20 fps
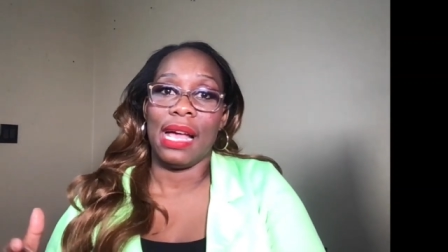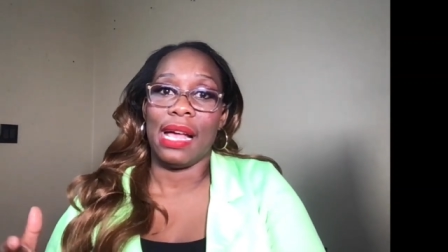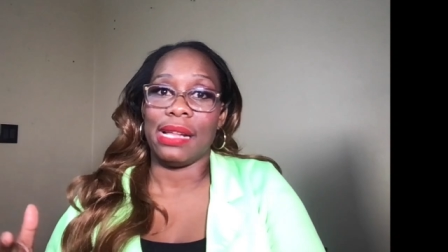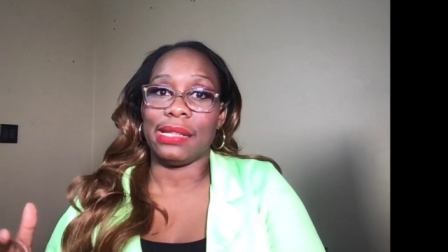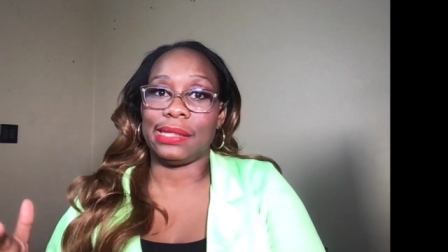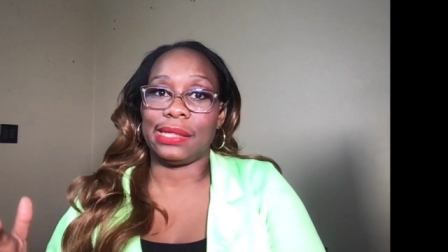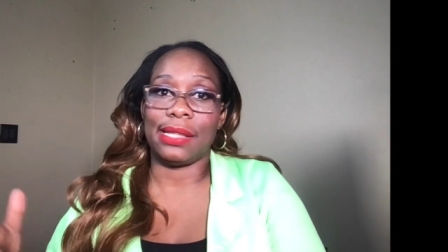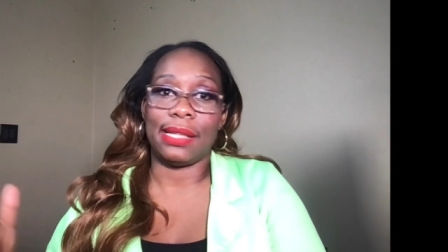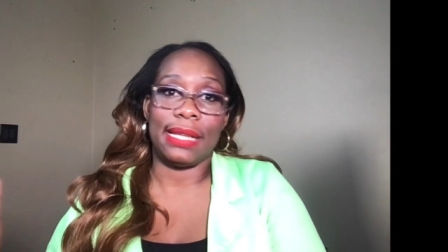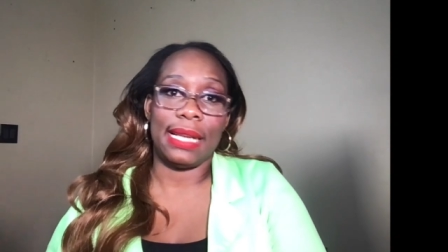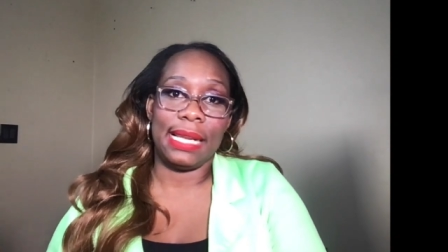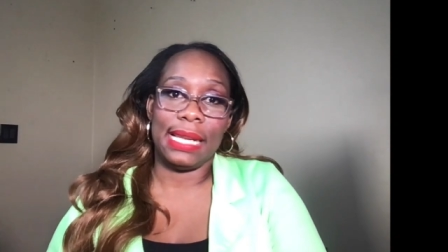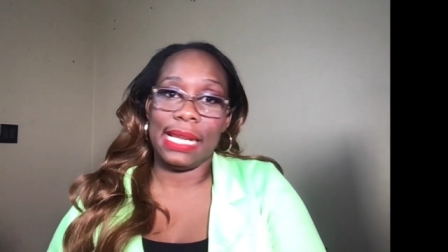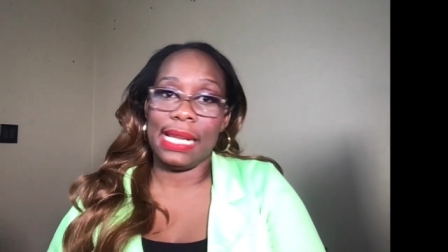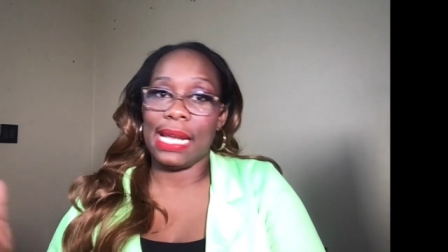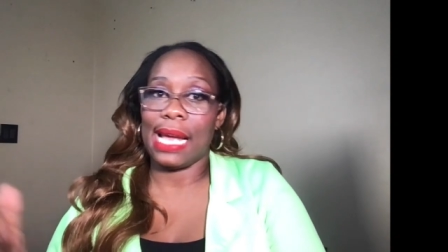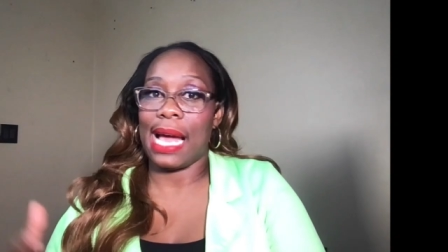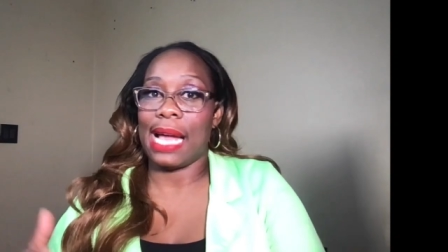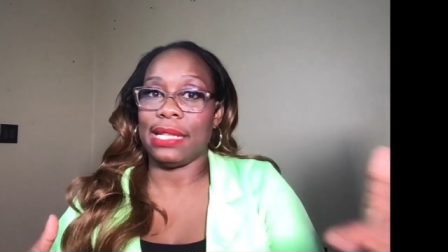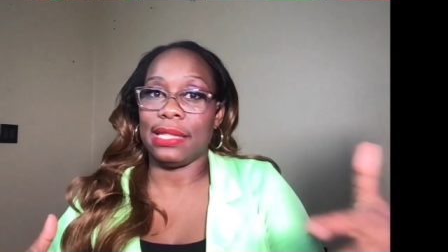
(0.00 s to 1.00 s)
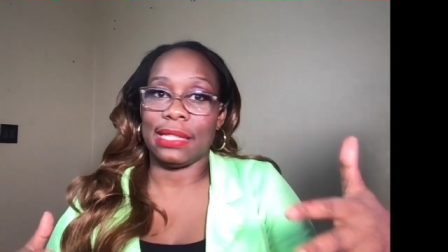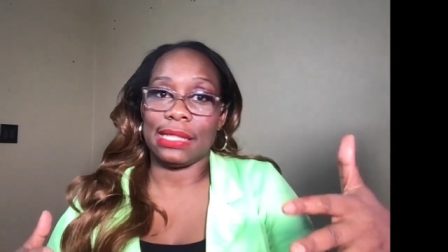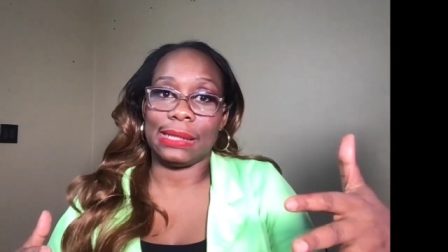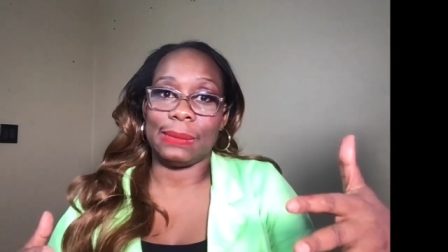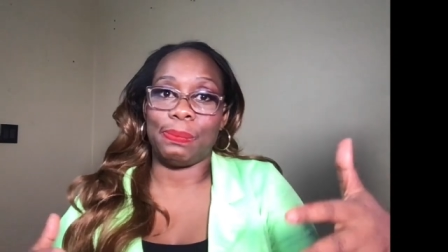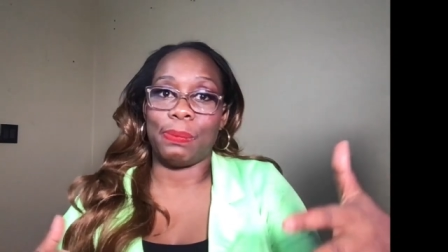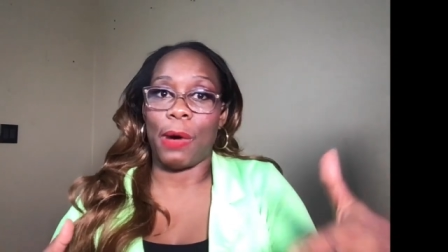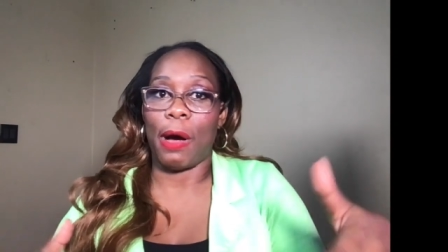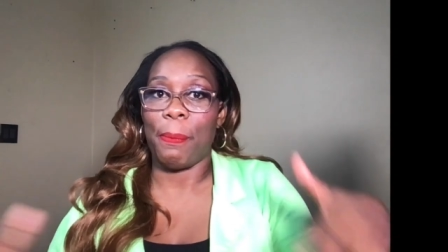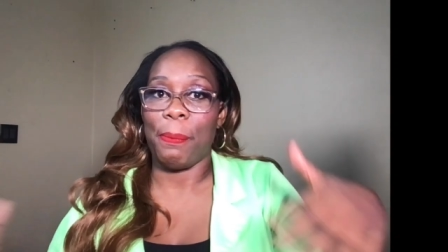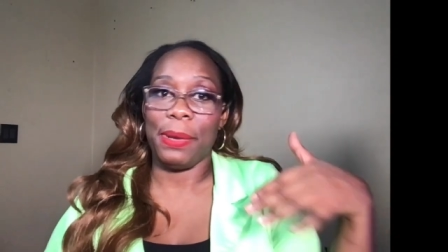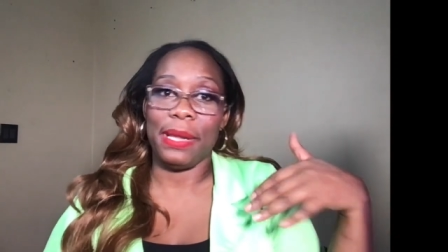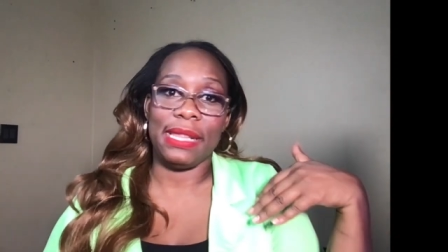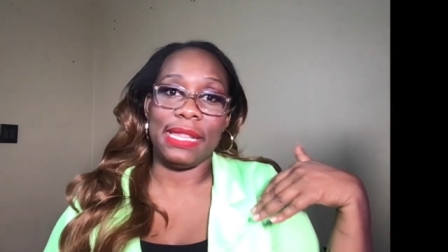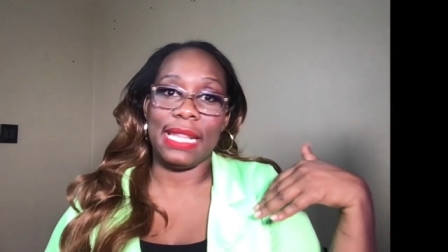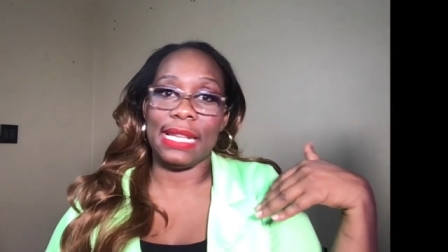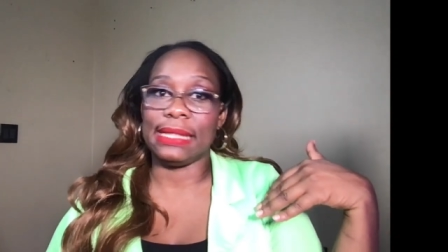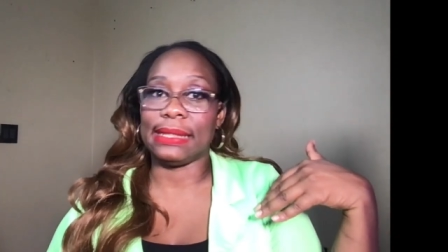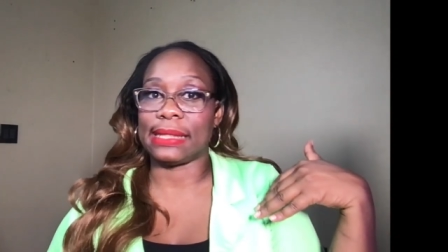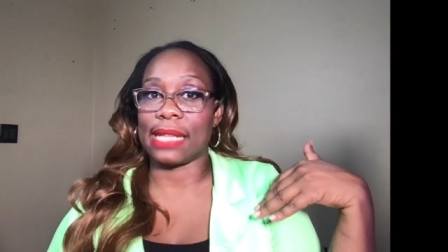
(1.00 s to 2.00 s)
suddenly and just bumping
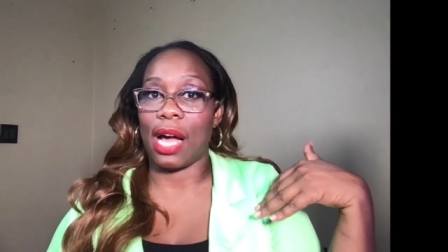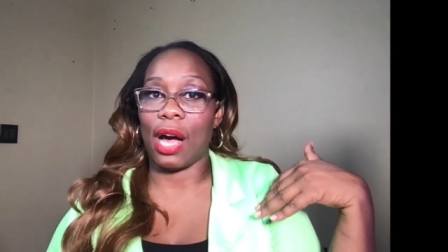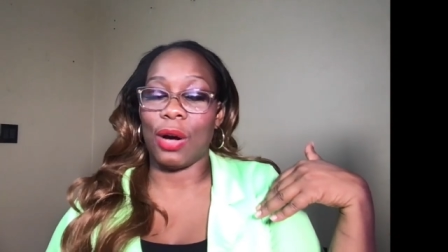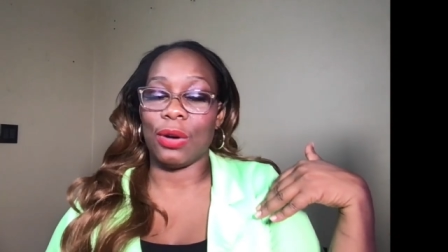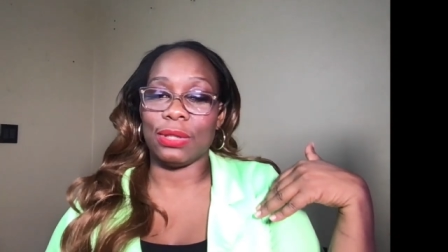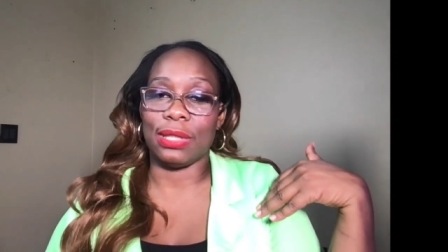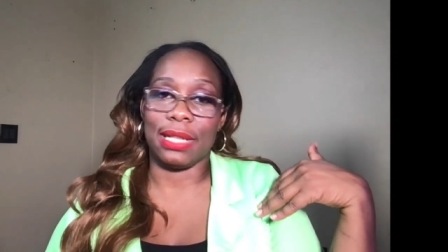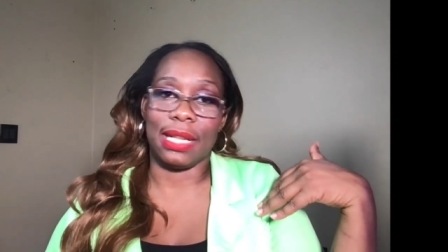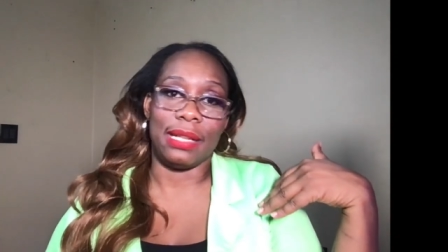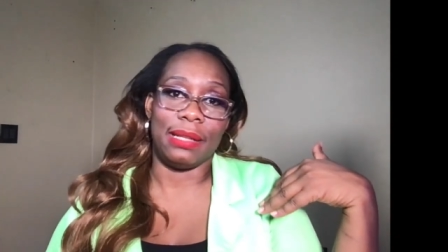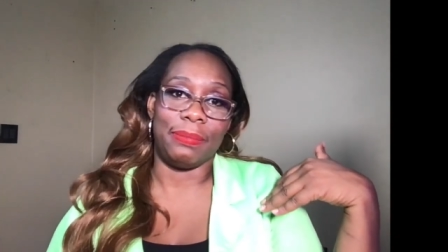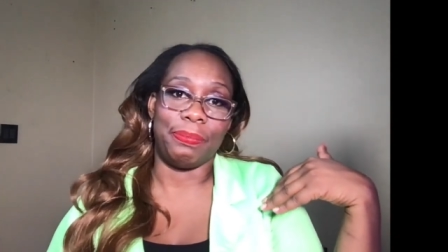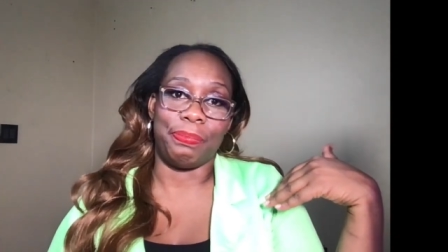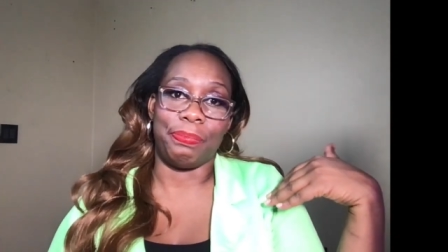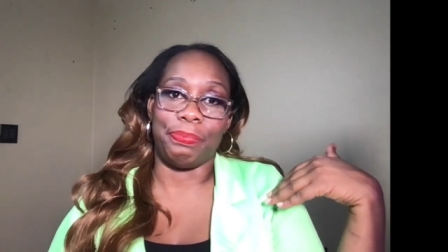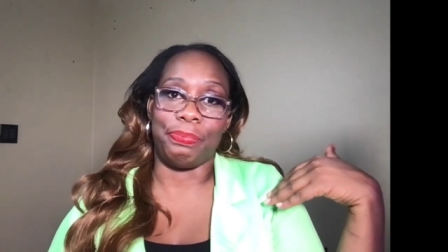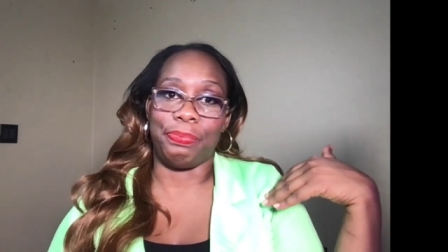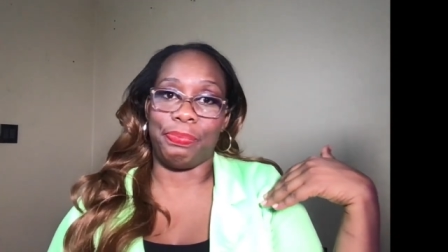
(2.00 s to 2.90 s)
things out and